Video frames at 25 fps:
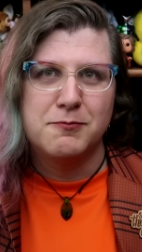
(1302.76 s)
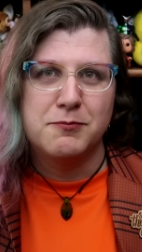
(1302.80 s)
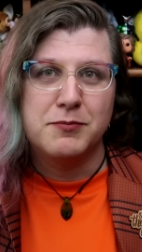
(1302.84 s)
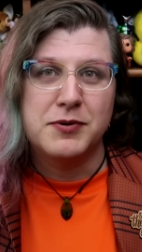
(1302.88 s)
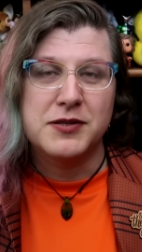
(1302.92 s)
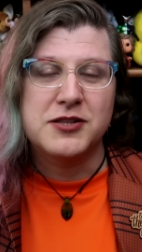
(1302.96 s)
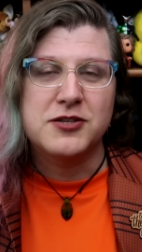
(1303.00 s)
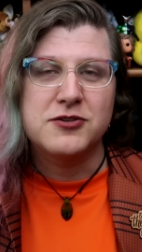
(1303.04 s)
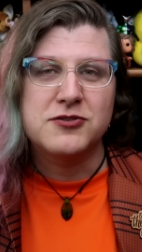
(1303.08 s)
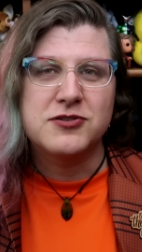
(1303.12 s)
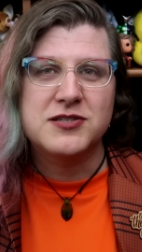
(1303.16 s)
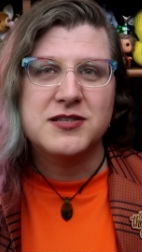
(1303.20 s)

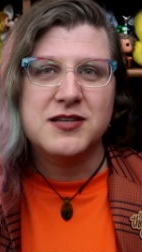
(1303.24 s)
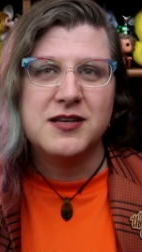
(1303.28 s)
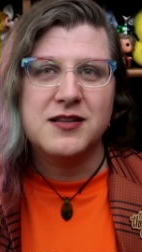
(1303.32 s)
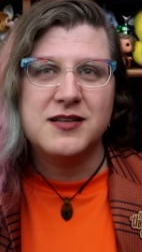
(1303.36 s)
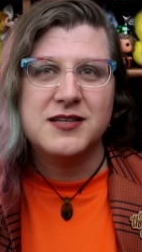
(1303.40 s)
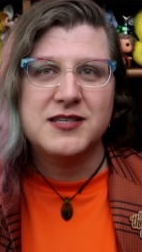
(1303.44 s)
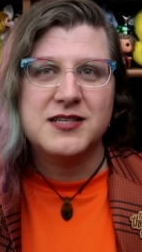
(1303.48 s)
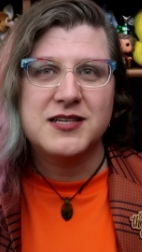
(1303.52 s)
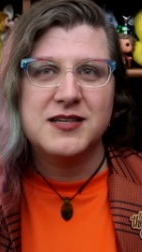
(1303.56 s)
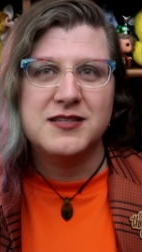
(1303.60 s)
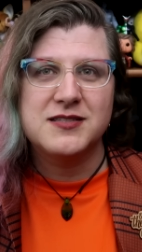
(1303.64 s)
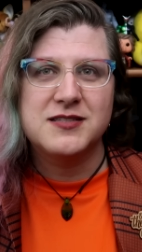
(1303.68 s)
But there's still
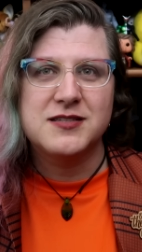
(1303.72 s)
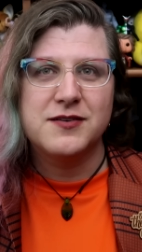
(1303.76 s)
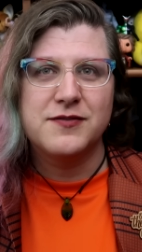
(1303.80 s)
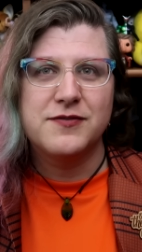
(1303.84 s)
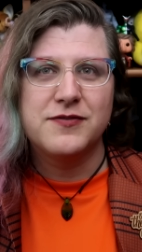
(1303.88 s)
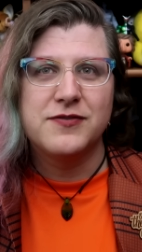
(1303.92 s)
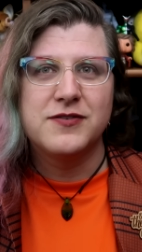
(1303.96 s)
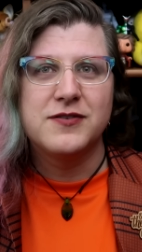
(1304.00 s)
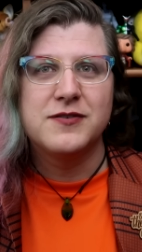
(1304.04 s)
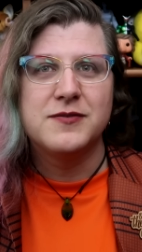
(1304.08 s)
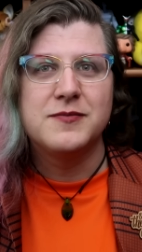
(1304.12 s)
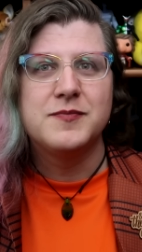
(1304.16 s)
a sense
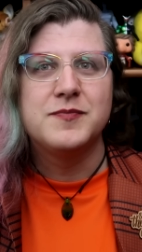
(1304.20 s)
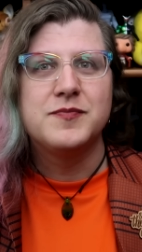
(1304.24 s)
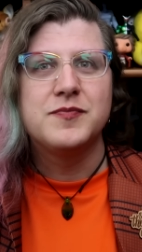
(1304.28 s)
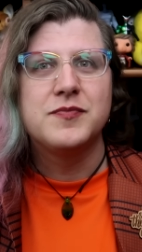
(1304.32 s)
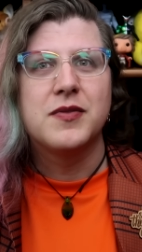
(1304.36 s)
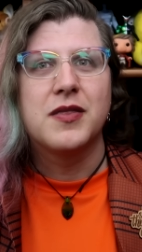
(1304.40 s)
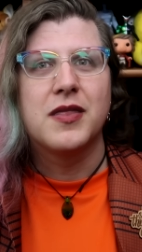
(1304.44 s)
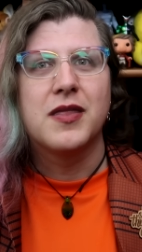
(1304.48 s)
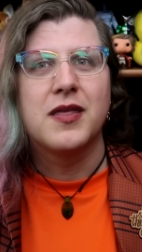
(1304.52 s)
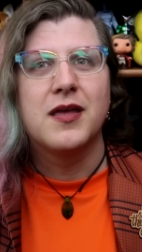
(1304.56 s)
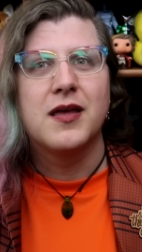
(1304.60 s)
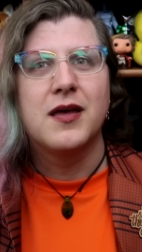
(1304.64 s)
of,
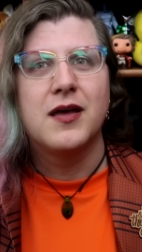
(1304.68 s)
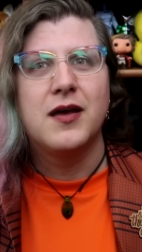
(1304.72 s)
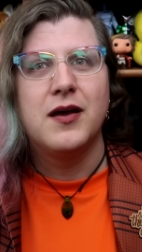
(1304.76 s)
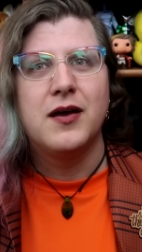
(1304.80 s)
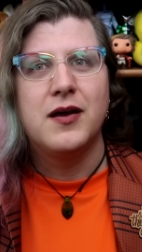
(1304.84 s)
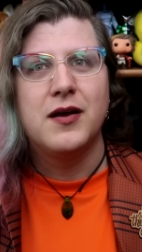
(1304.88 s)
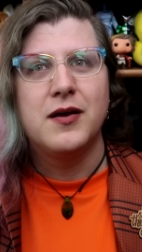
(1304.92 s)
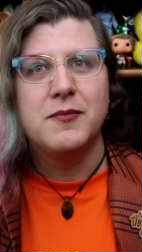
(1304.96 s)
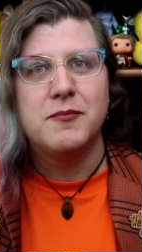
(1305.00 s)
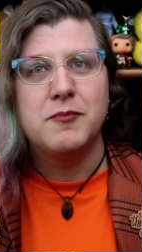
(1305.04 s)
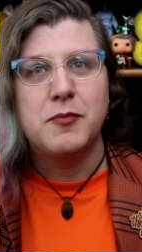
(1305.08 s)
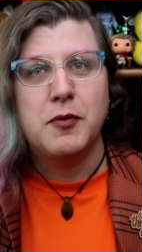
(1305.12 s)

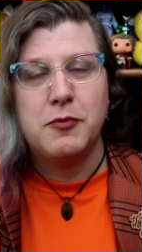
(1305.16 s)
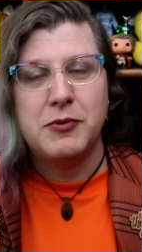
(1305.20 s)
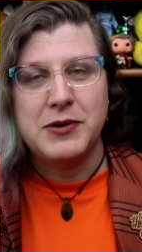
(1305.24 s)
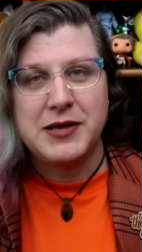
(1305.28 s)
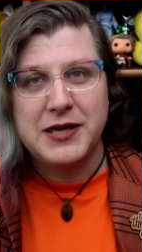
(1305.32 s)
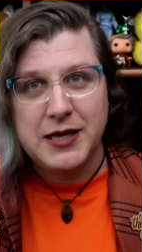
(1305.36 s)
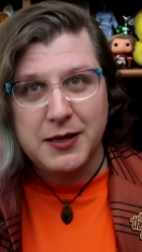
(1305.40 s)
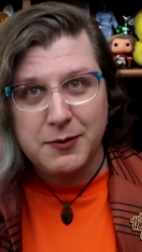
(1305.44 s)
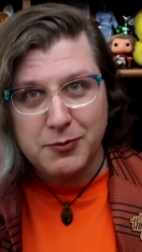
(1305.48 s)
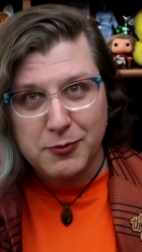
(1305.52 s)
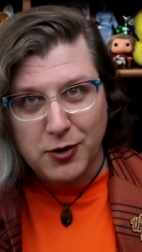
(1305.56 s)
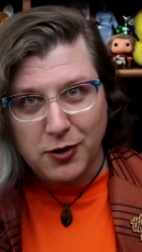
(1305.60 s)
but we
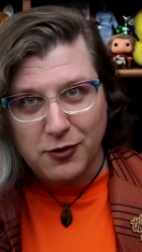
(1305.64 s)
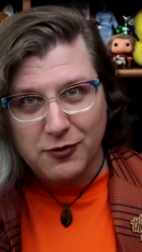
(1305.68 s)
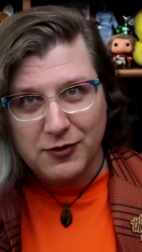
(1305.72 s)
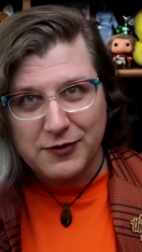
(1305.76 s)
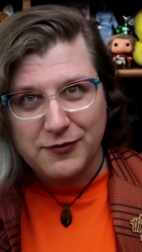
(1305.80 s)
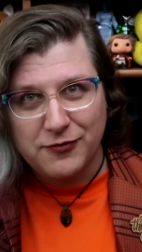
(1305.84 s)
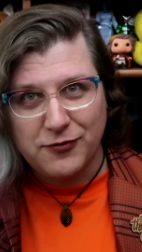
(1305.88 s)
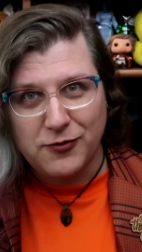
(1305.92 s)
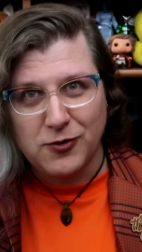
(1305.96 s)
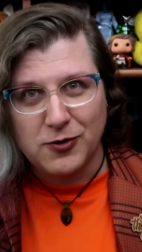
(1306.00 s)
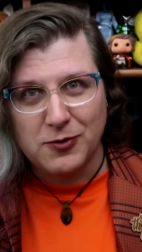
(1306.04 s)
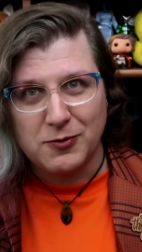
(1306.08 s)
keep going
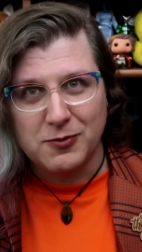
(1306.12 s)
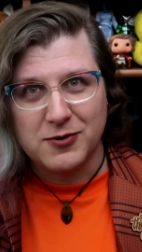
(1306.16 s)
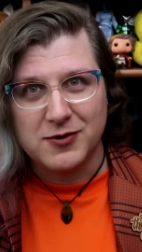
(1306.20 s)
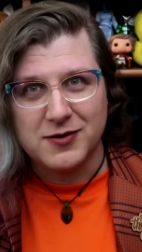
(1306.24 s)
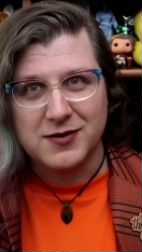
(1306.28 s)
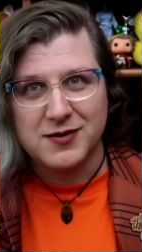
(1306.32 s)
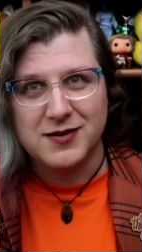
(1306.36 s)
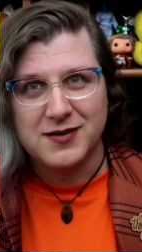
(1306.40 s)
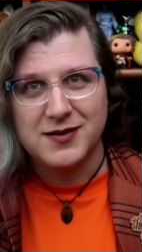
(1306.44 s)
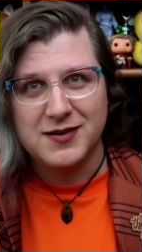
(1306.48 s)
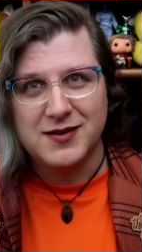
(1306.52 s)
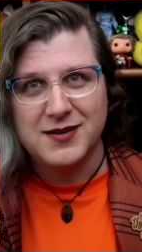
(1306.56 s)

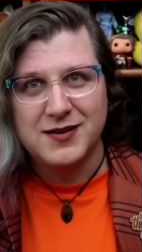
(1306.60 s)
forward.